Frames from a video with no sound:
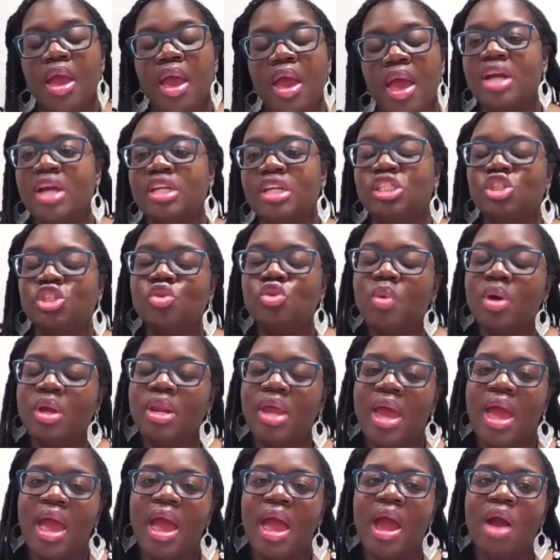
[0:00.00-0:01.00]
I do want
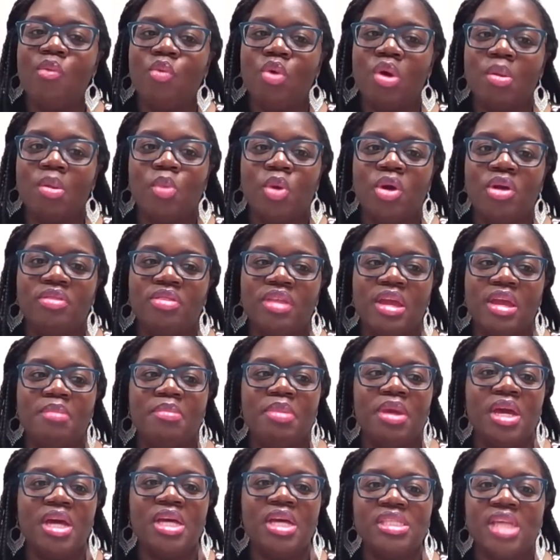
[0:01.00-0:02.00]
to add one more thing,
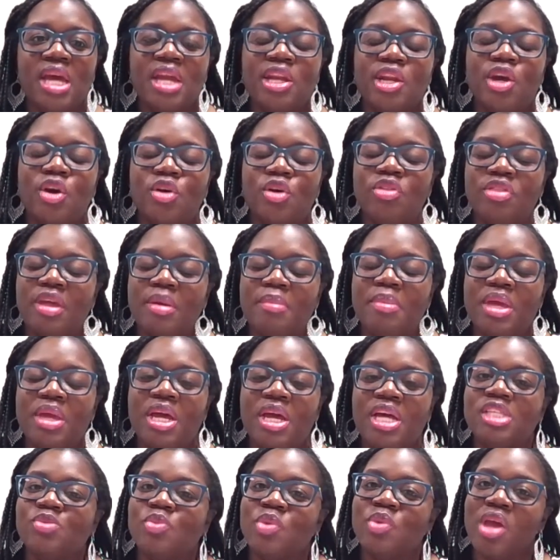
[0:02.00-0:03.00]
because I know that
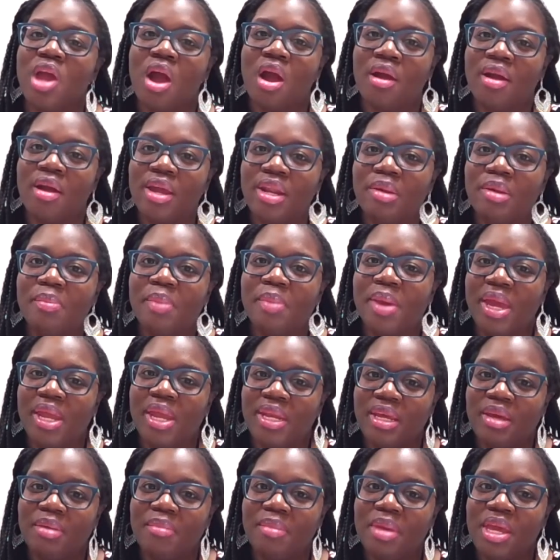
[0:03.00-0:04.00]
because we are in a
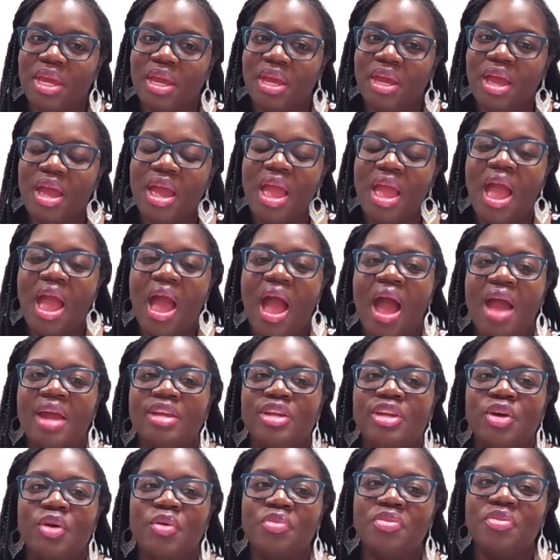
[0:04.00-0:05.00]
pandemic, I
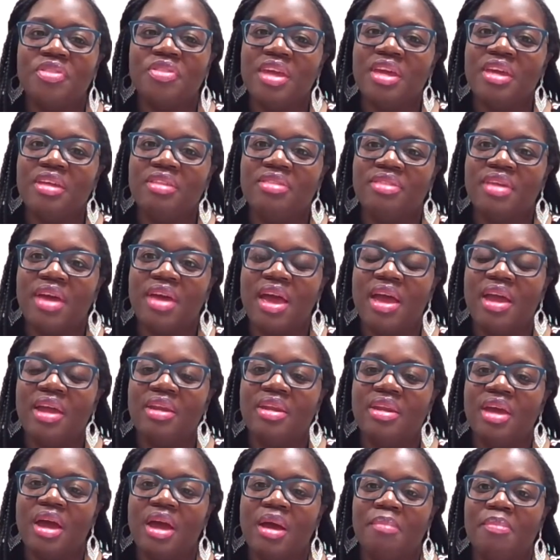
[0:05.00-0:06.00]
don't think
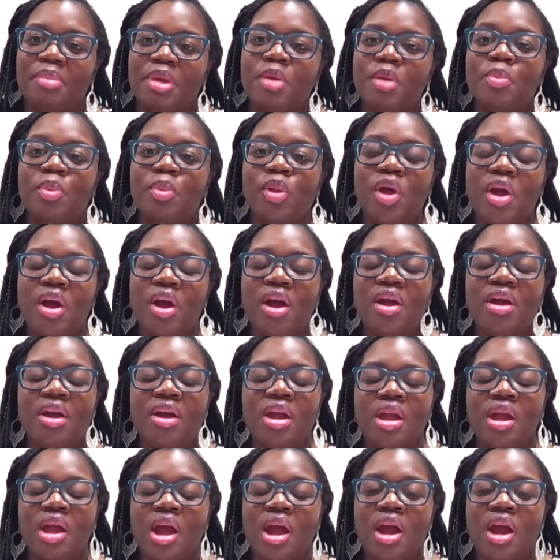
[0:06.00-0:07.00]
that people are
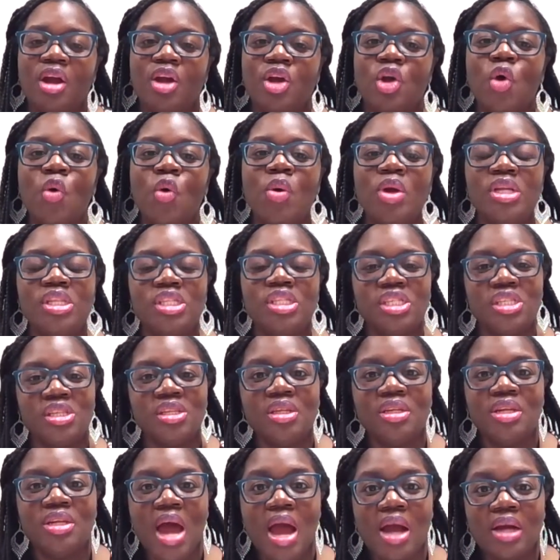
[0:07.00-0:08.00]
going to
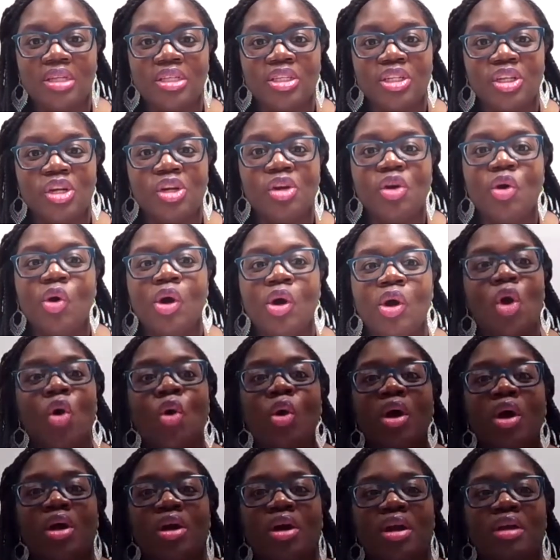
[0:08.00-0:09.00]
the doctor,
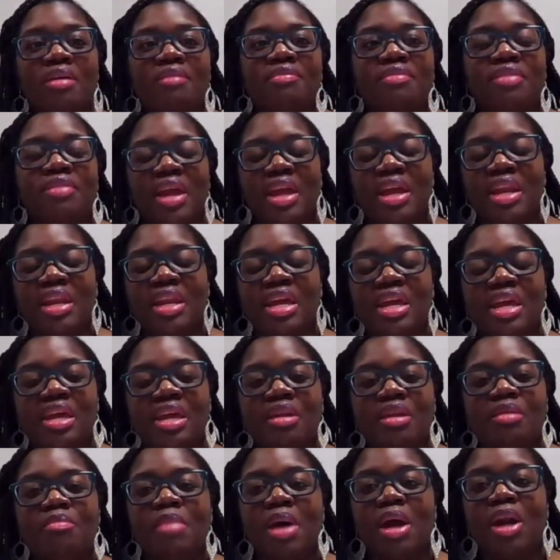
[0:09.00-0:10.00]
or if they
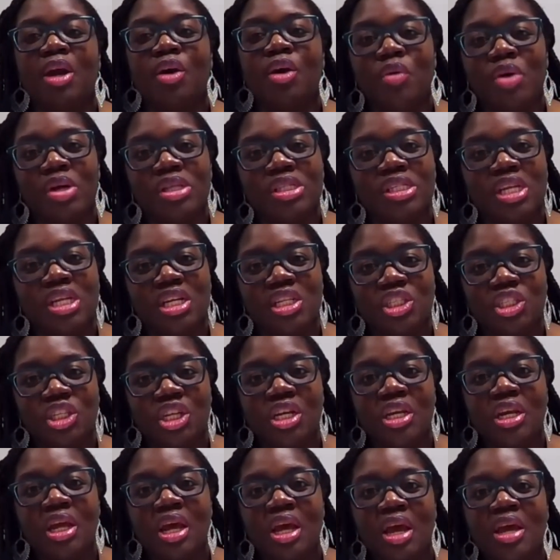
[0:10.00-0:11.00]
need medical
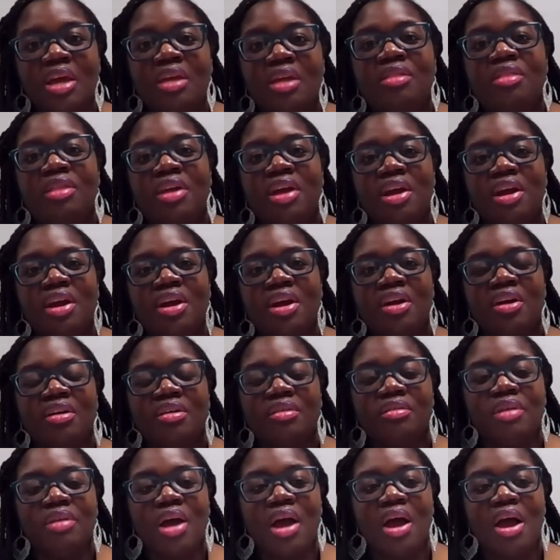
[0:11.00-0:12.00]
attention,
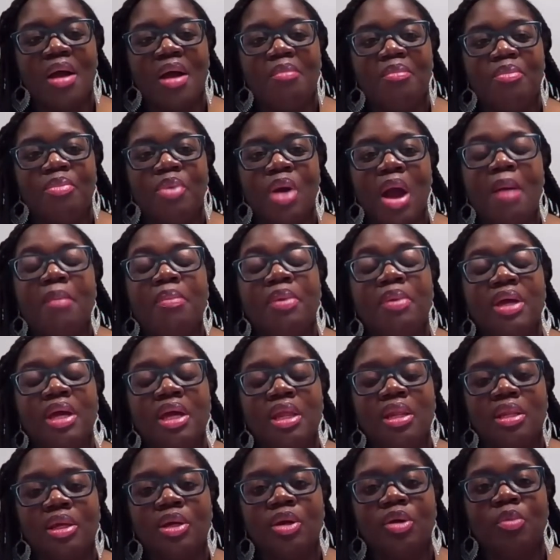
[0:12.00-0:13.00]
they're probably a
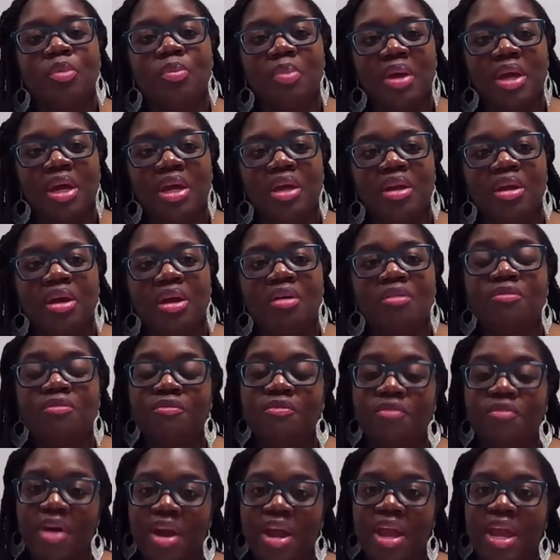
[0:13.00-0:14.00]
little bit
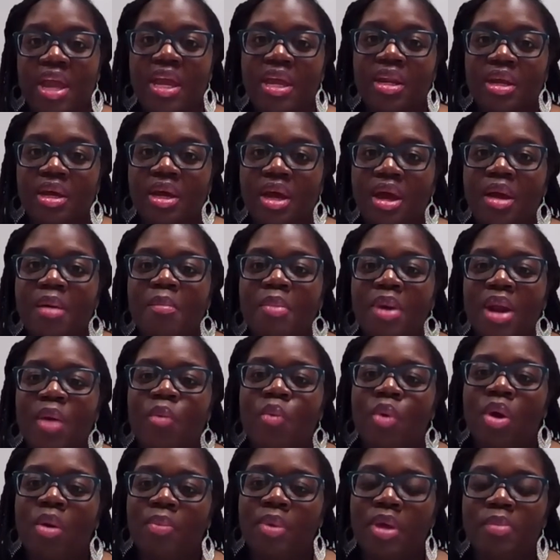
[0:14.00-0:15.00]
afraid. But I
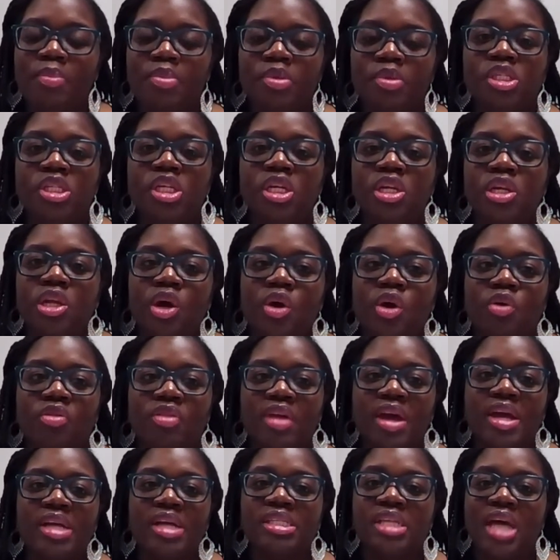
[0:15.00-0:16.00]
want people to know
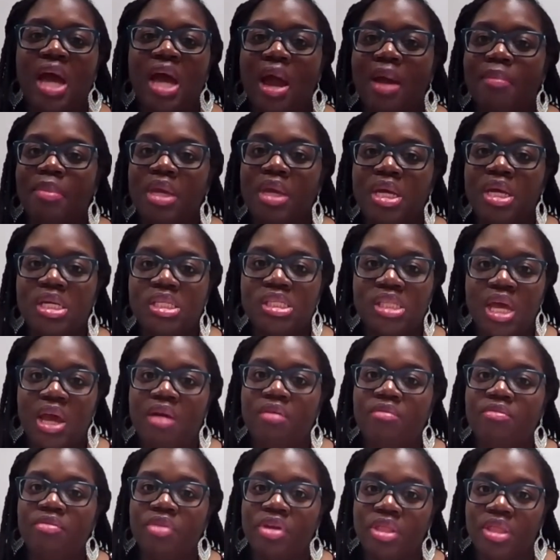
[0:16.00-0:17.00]
that timing is
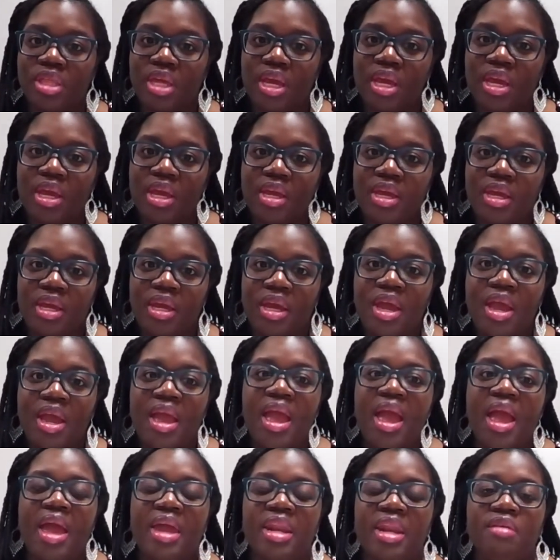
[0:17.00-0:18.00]
everything.
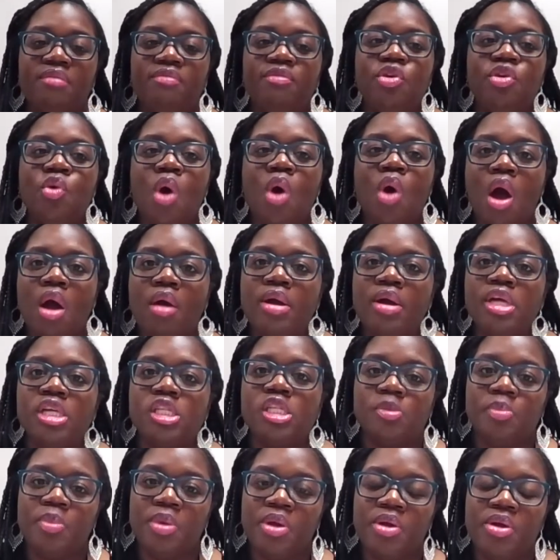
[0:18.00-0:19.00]
And if you are
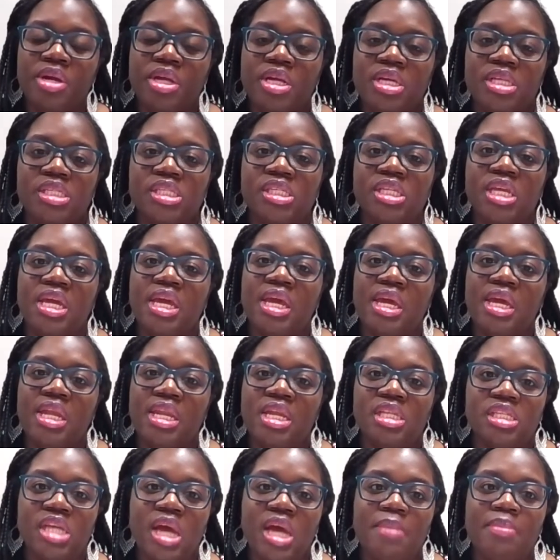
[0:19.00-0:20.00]
experiencing
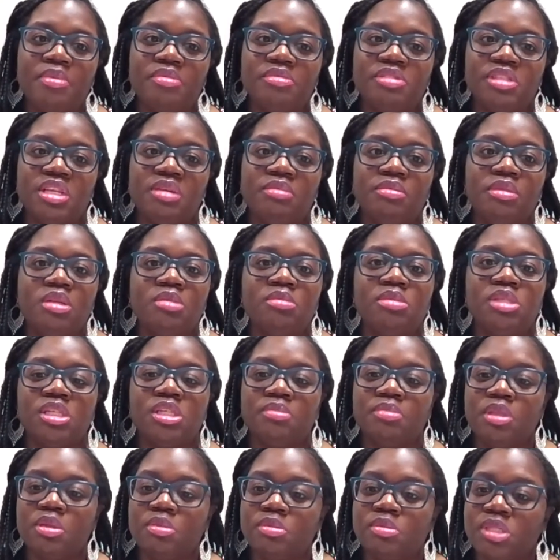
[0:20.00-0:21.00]
any type of
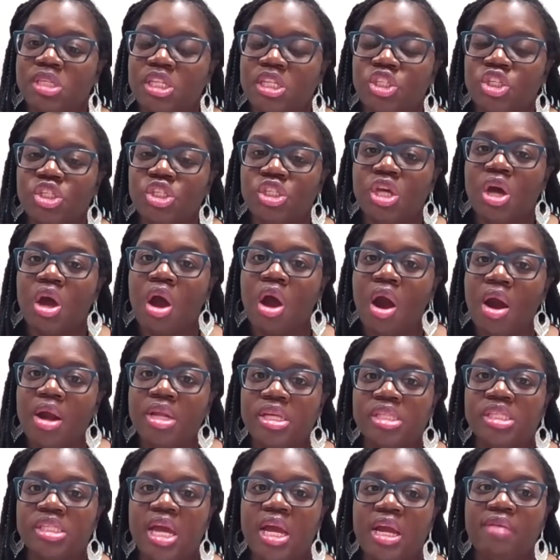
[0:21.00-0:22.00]
symptoms such as a heart
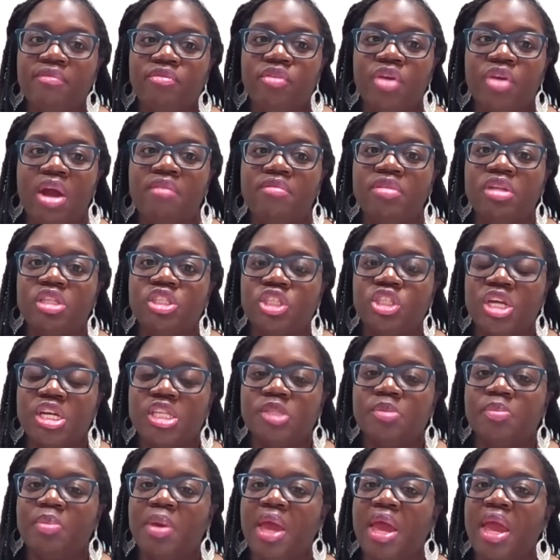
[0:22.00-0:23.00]
attack, if you're having
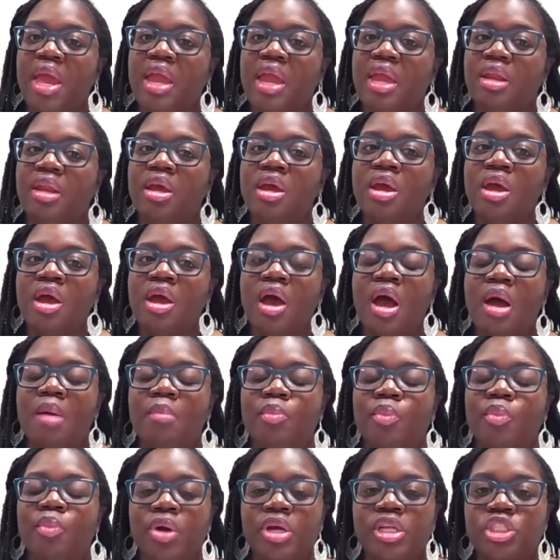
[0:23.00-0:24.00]
chest pain,
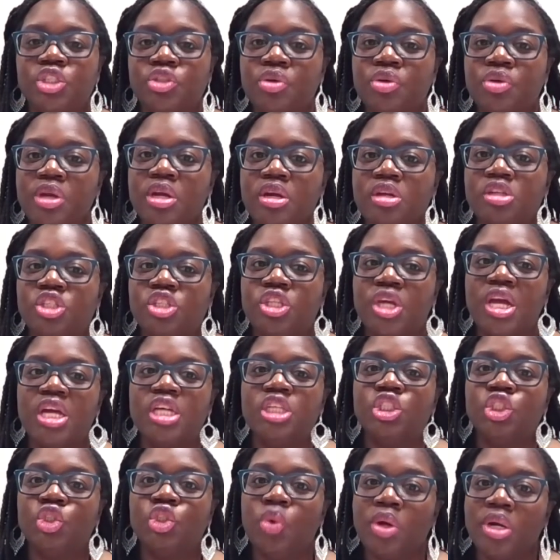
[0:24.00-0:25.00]
pressure in your
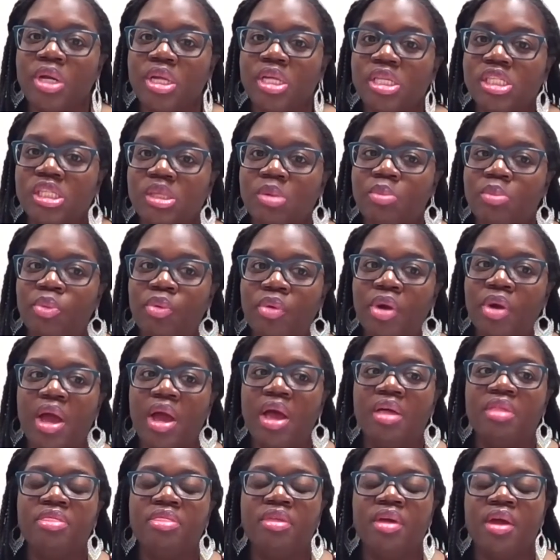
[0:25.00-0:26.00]
chest, shortness of
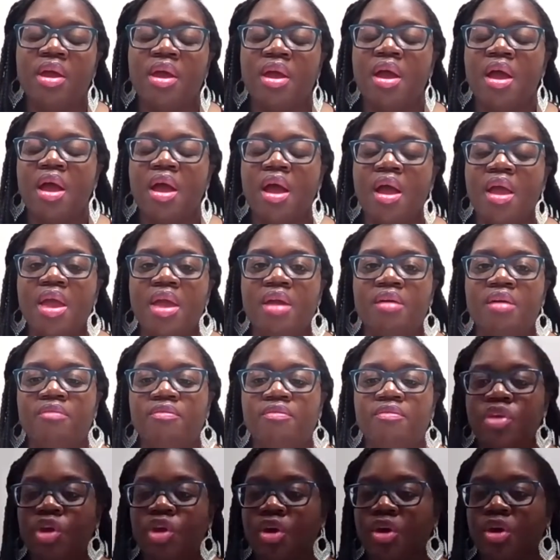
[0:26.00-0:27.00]
breath,
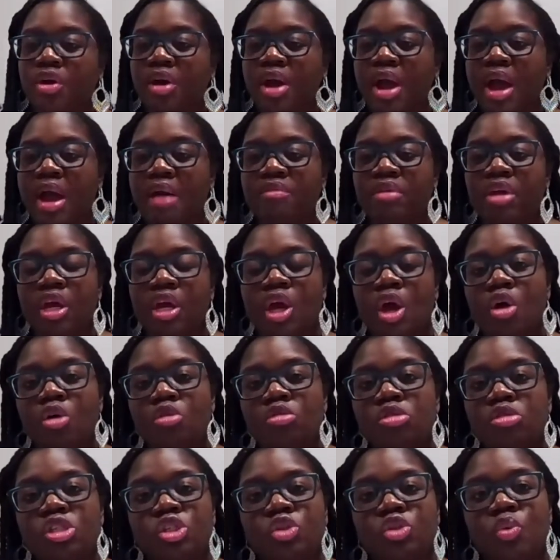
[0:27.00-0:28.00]
if you're having
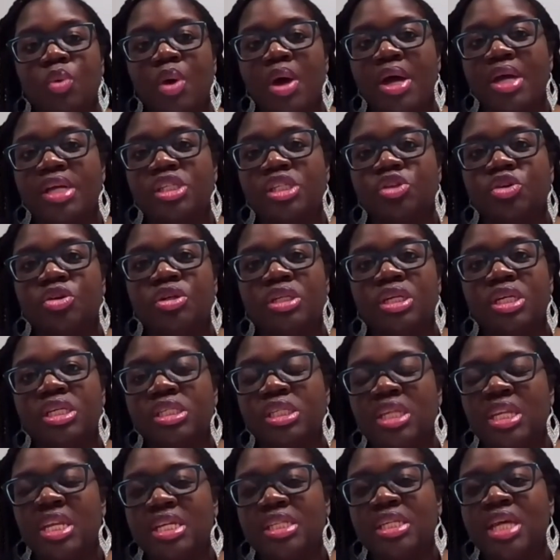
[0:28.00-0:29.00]
cold sweats or
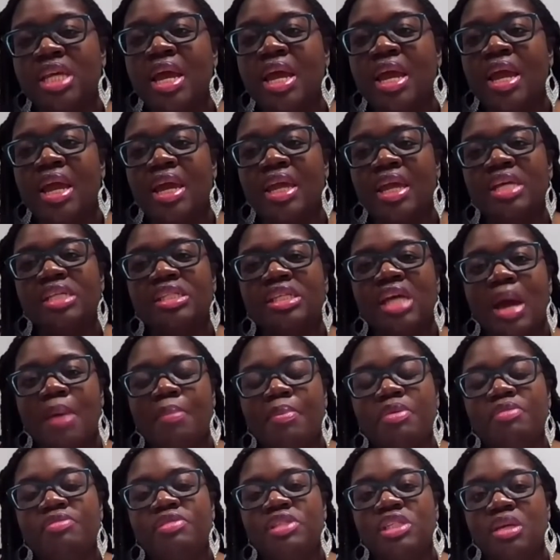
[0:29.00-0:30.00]
dizziness, any type
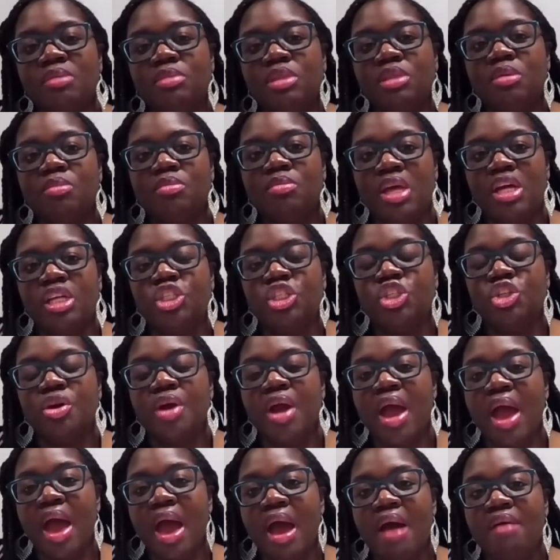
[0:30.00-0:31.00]
of symptom that you're
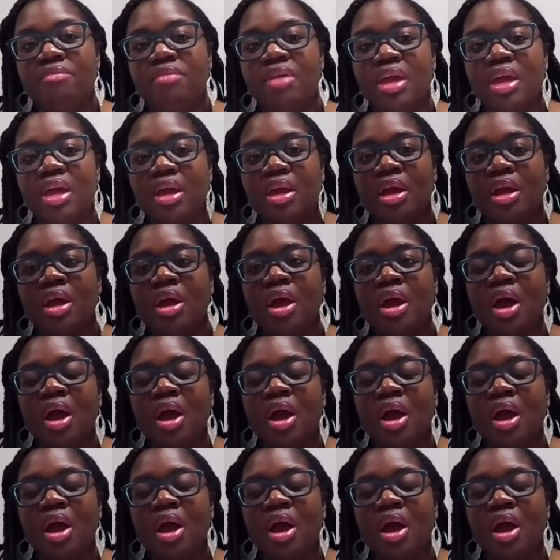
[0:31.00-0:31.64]
having,